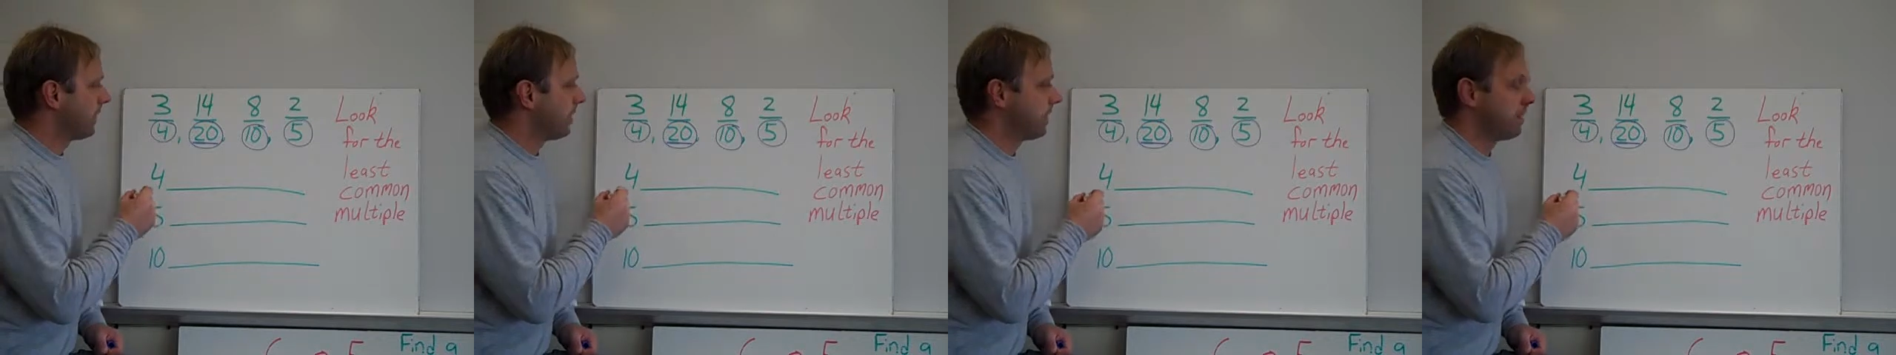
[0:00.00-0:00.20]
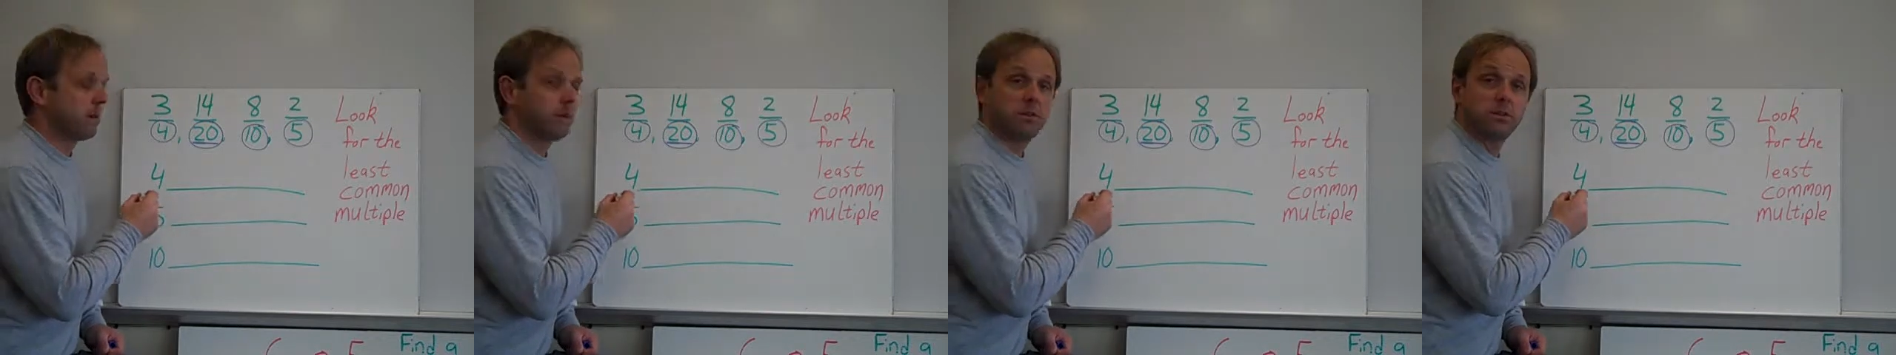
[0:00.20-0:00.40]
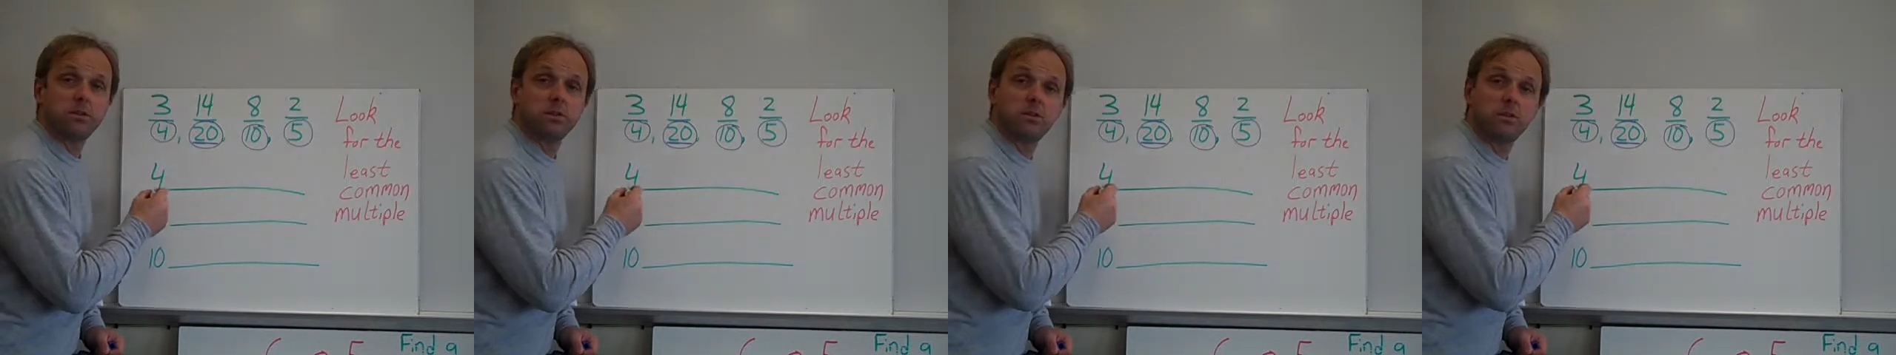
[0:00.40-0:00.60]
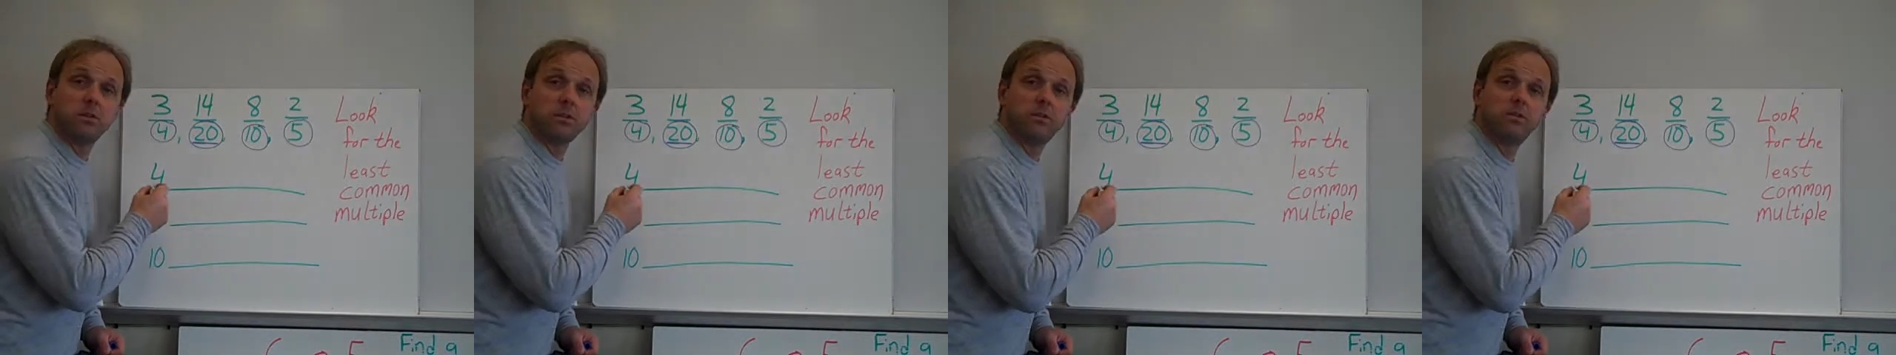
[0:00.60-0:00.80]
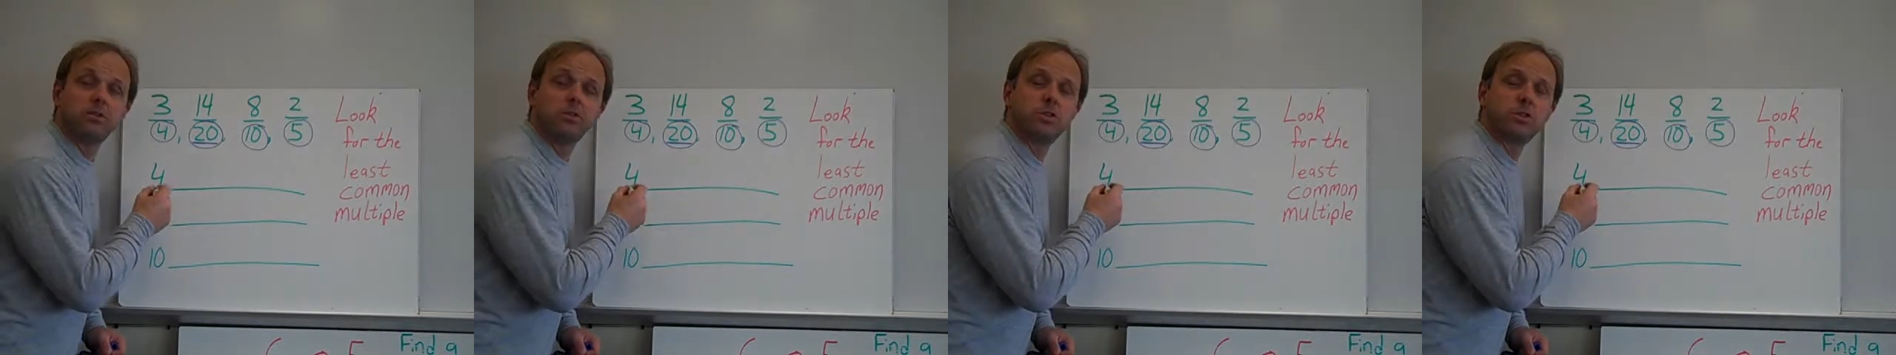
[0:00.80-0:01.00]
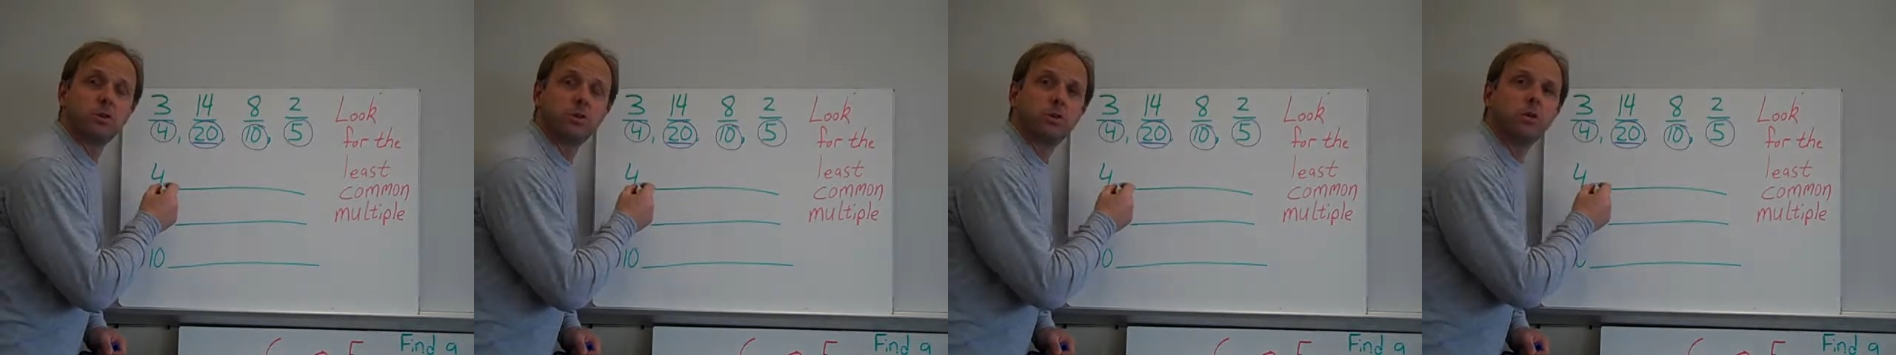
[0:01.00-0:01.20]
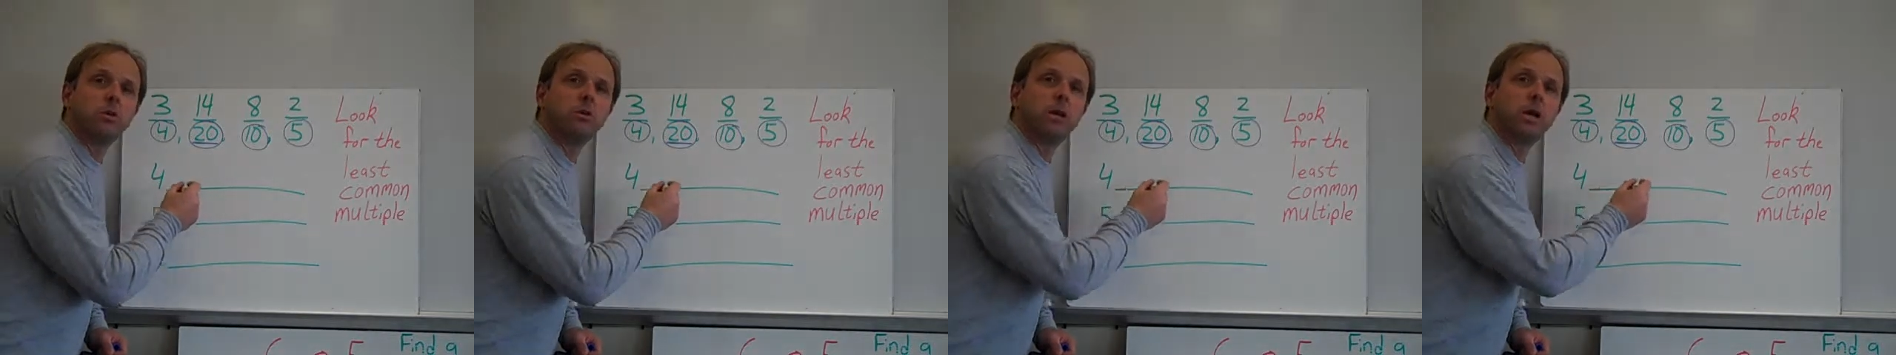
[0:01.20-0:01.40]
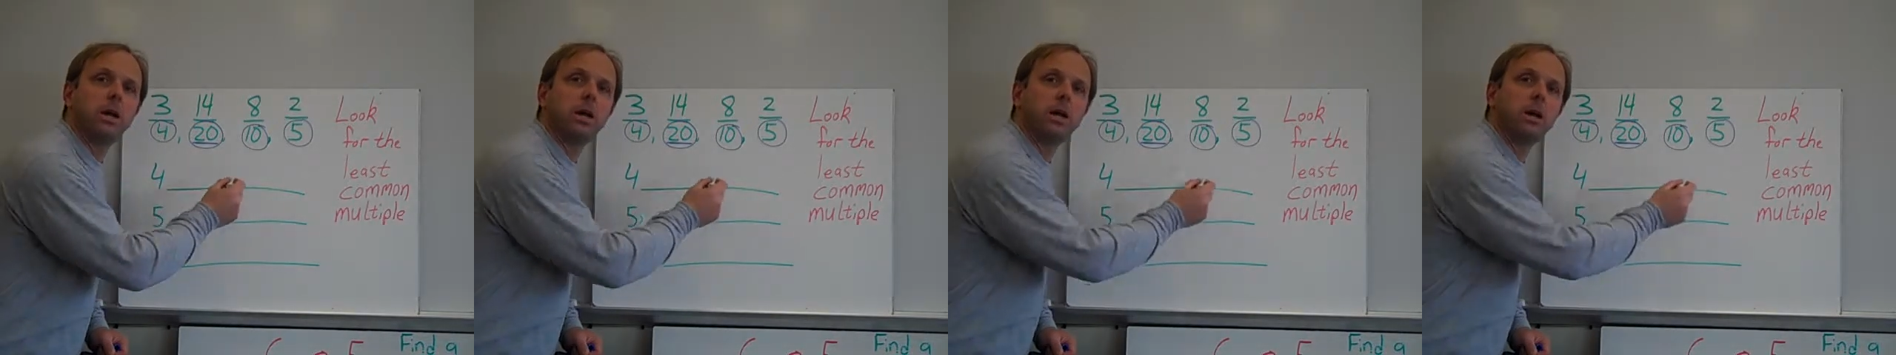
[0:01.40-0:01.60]
Now to sort of show you
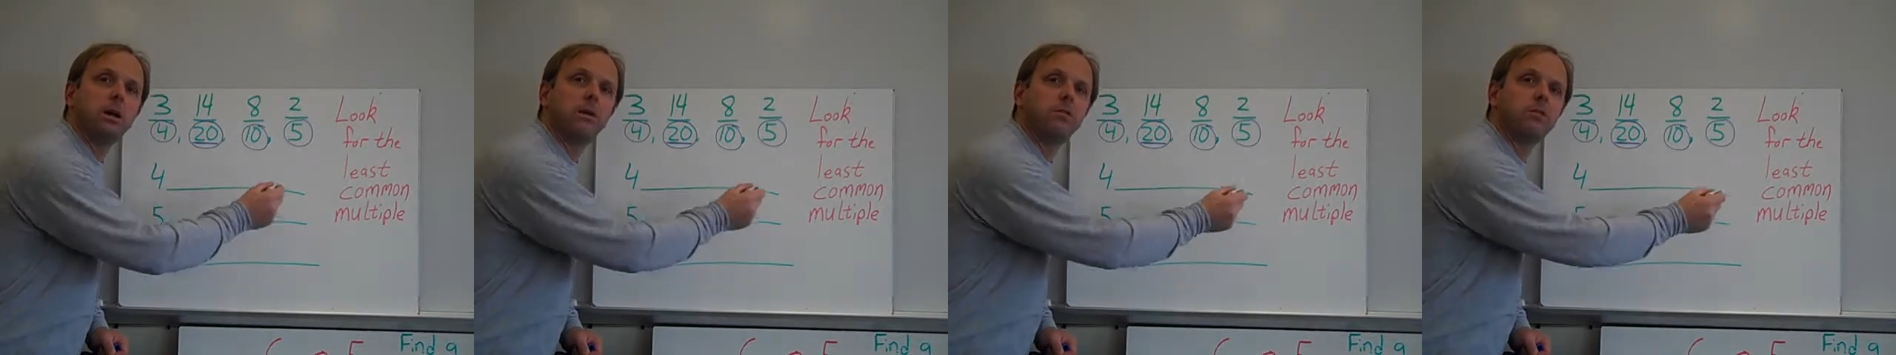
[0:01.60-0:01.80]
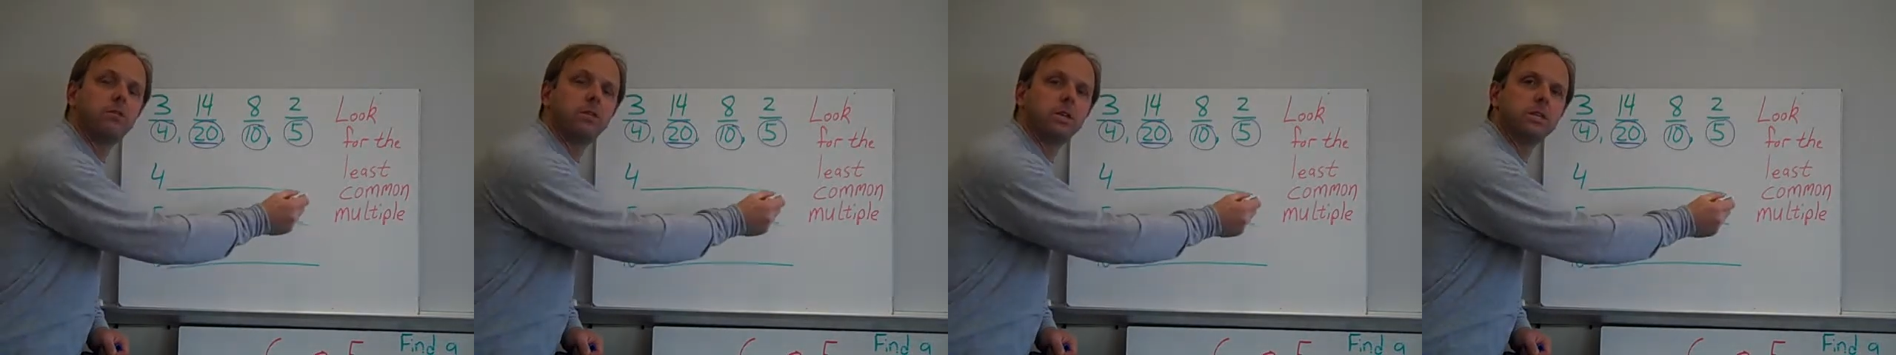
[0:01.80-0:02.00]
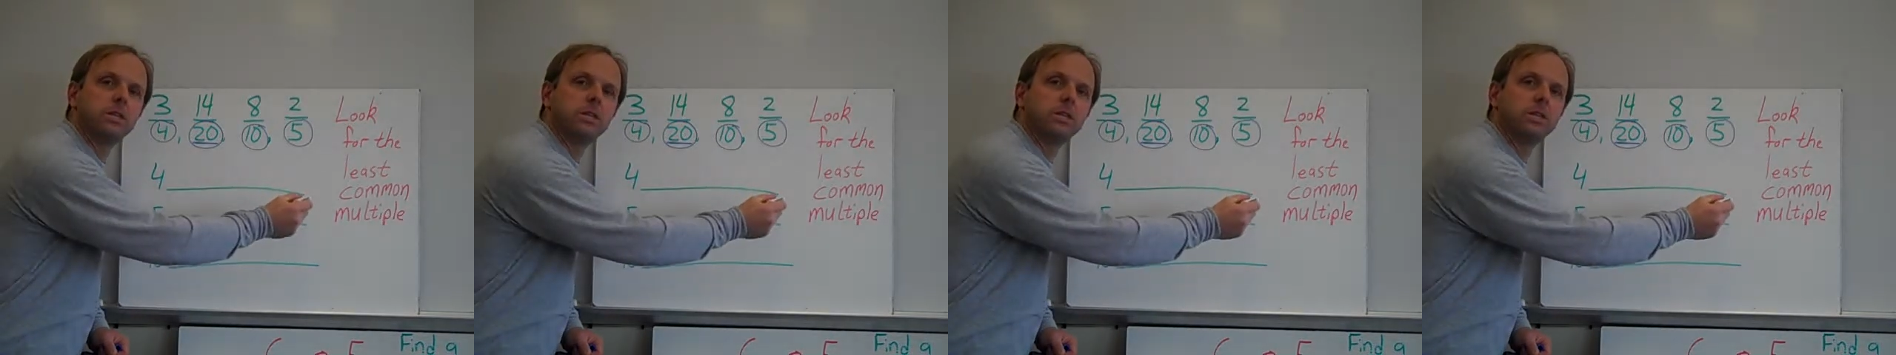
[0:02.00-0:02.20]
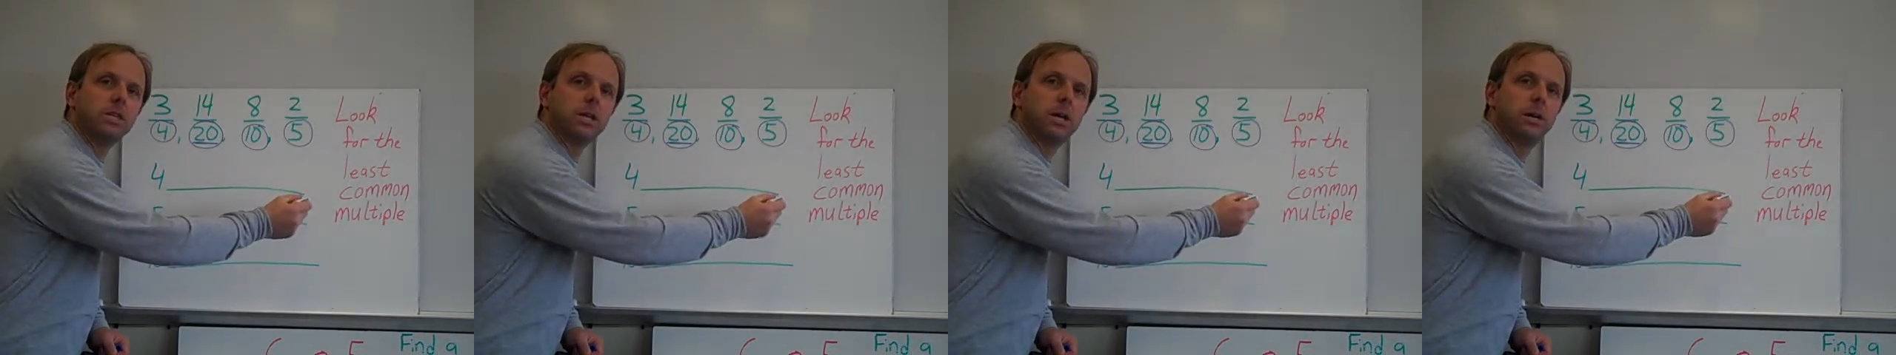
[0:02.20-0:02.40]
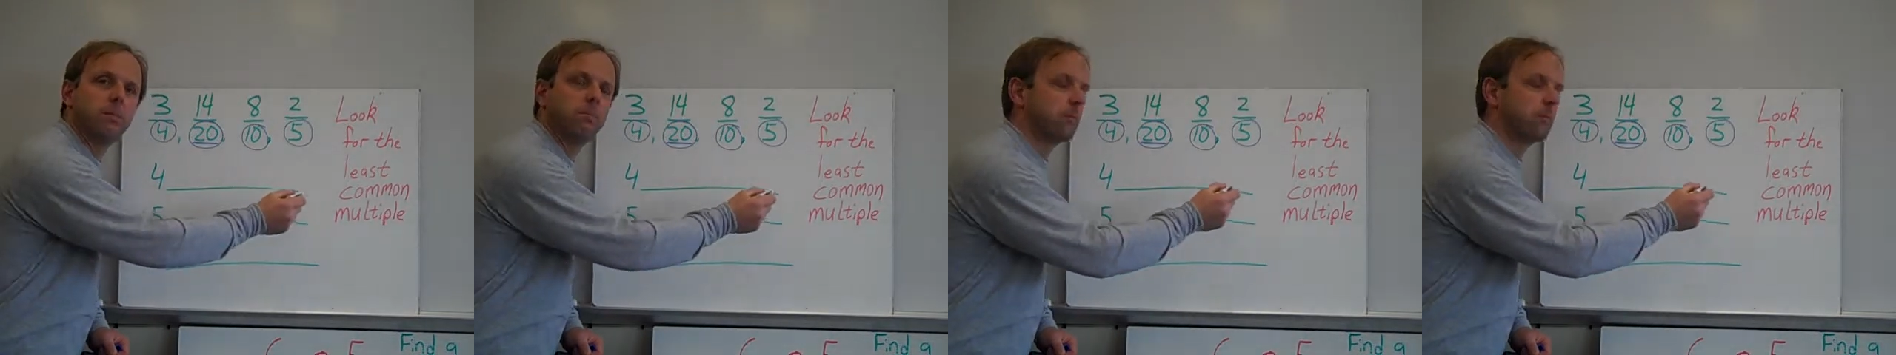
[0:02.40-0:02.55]
every step,